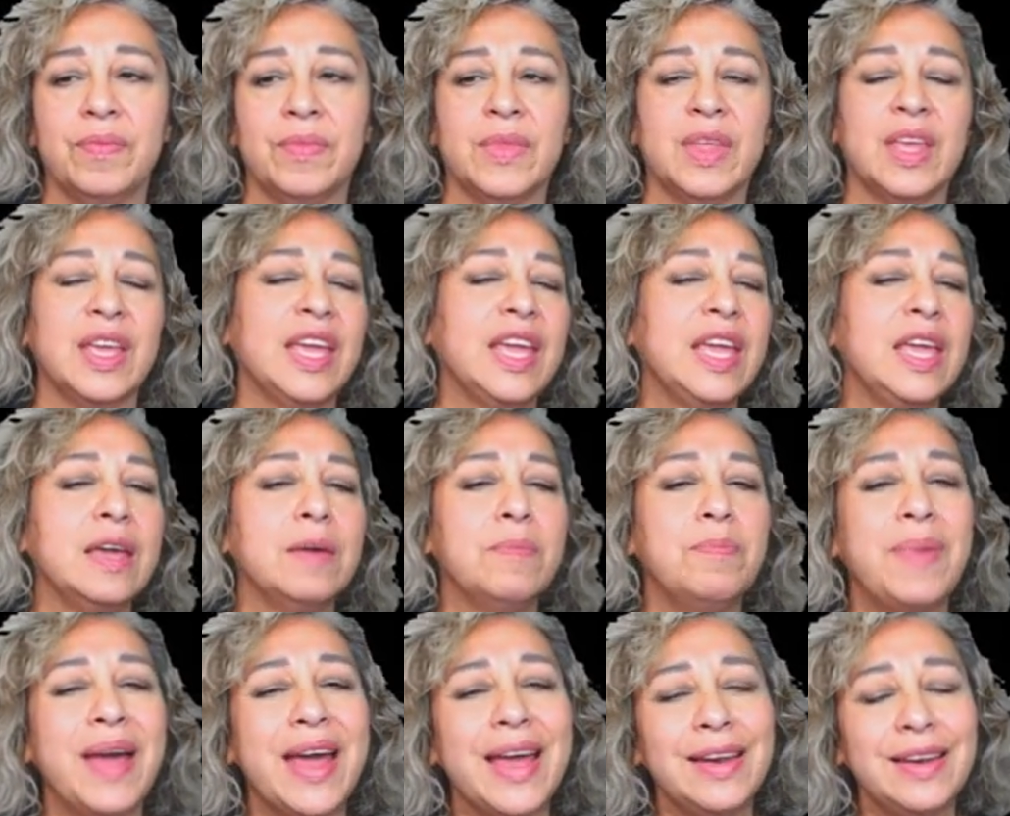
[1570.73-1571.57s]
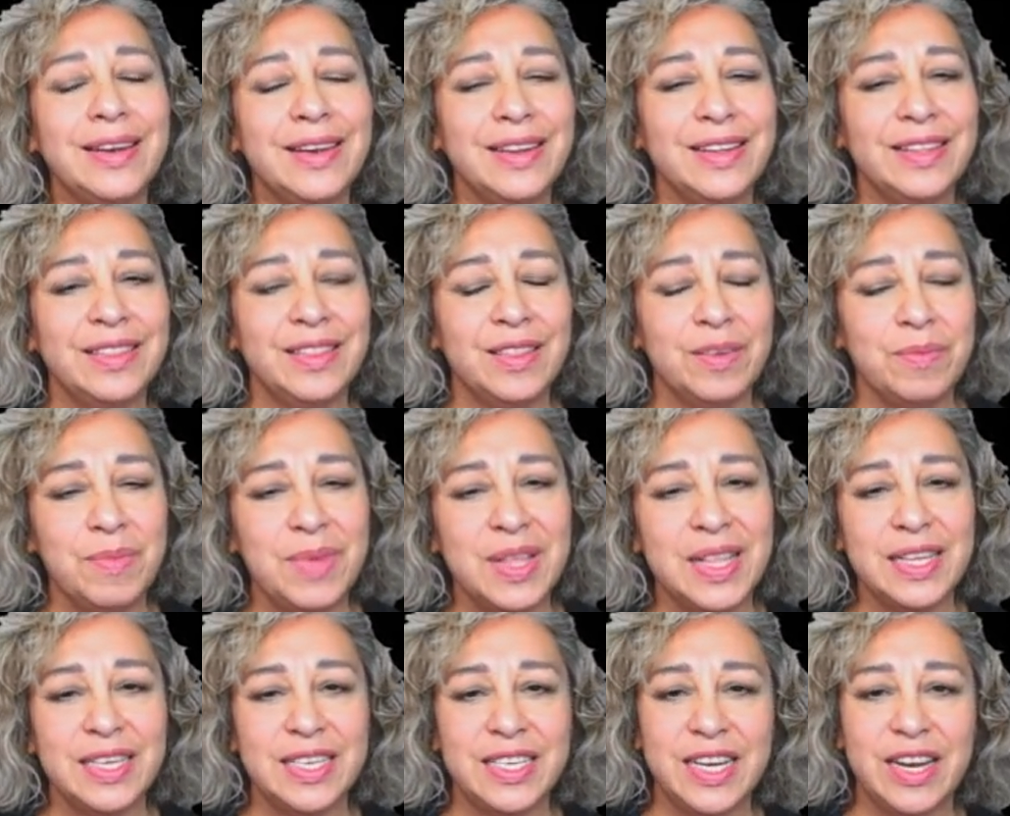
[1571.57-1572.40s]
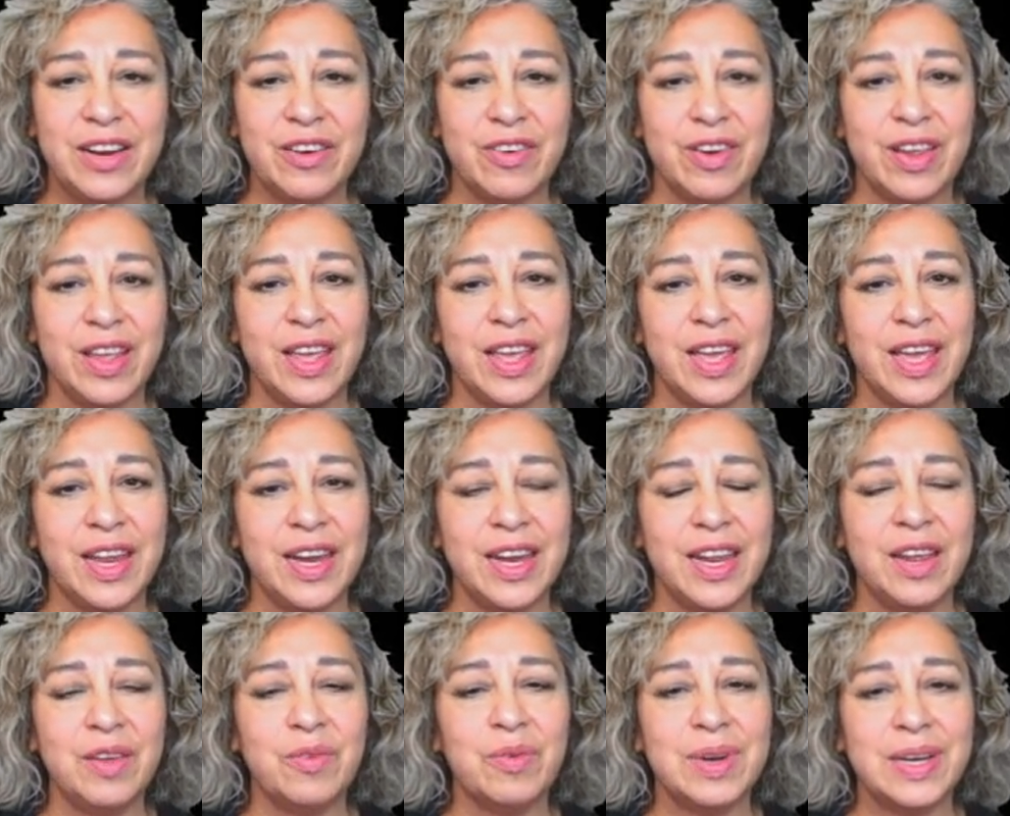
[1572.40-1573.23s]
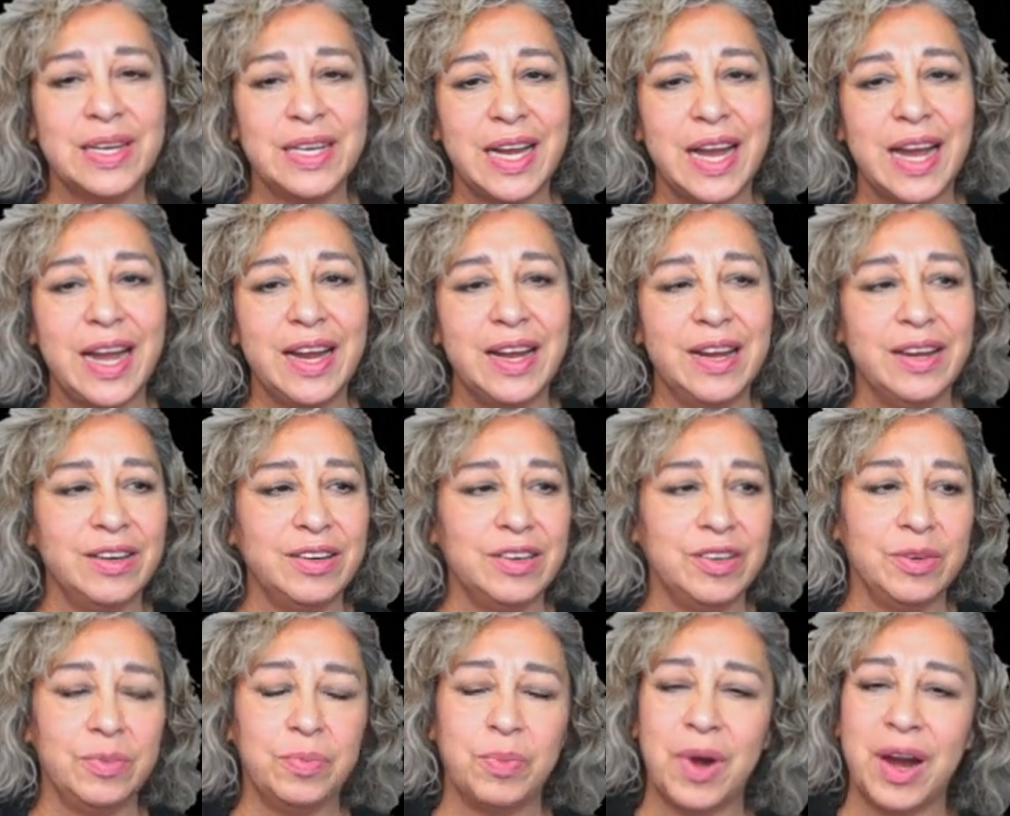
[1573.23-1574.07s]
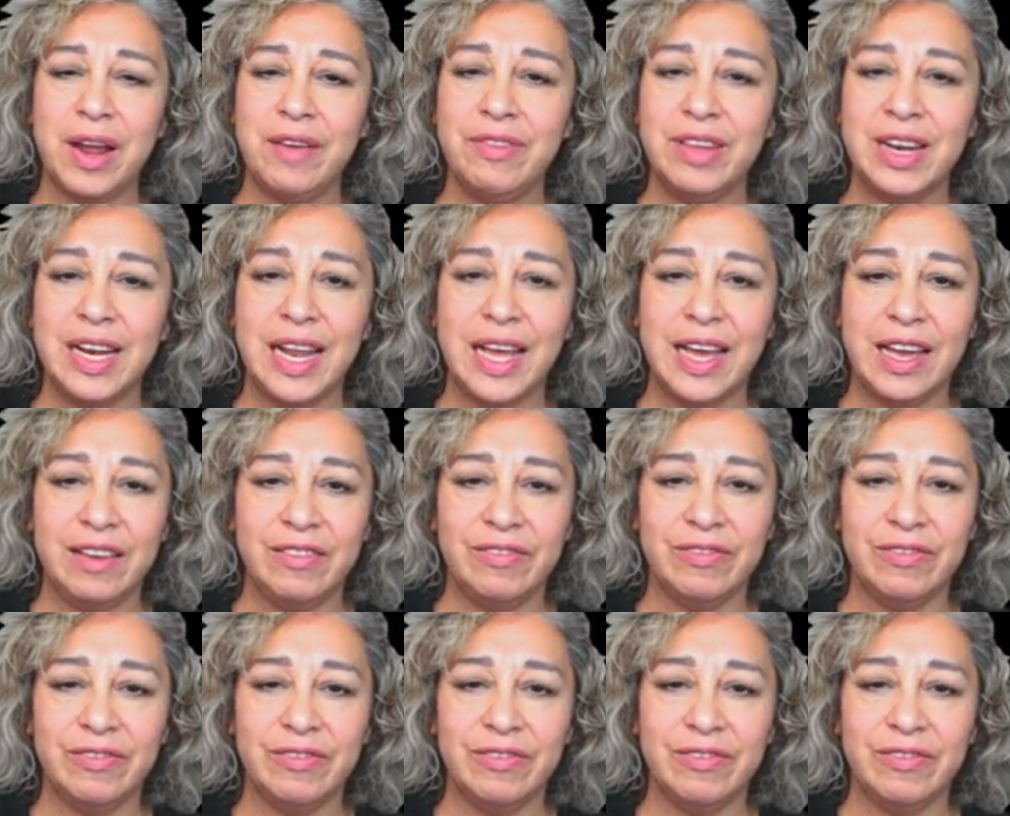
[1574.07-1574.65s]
He abandoned the military and he retired to private life.